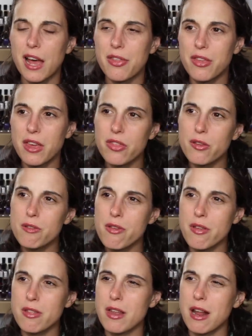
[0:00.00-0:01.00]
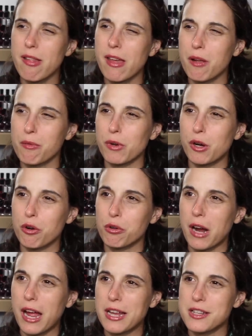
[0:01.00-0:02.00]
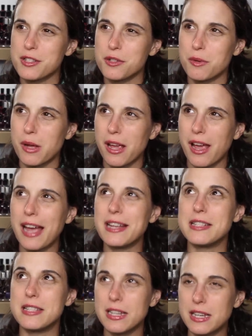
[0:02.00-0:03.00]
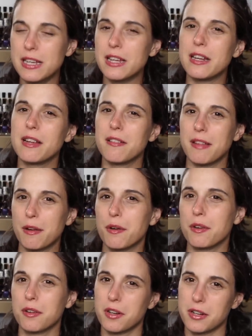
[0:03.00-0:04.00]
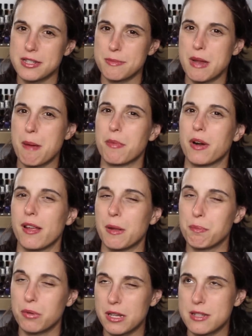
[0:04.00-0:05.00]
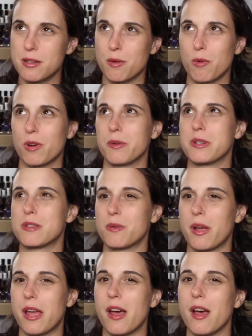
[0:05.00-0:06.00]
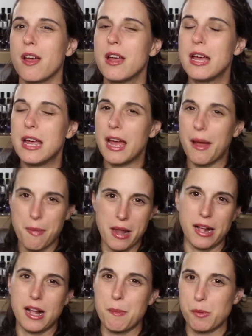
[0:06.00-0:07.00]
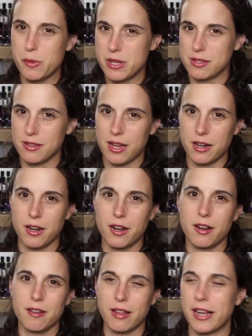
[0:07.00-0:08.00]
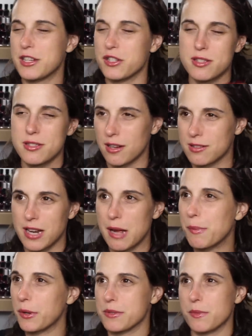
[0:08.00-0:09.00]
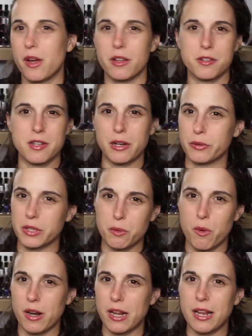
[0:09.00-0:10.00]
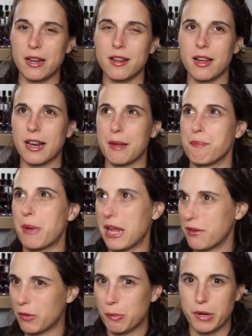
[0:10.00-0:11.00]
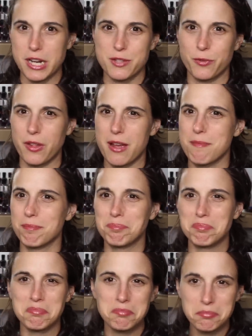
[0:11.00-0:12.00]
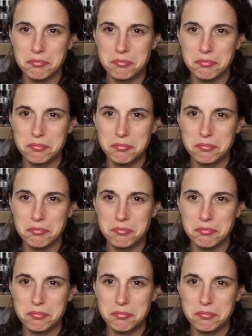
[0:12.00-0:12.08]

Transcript: think the only thing that I like regret doing, I did like earlier in September, I like placed an order with Zoya, and then a couple weeks later, like I just sucked it up. There were some colors that I really wanted and I paid full price for them.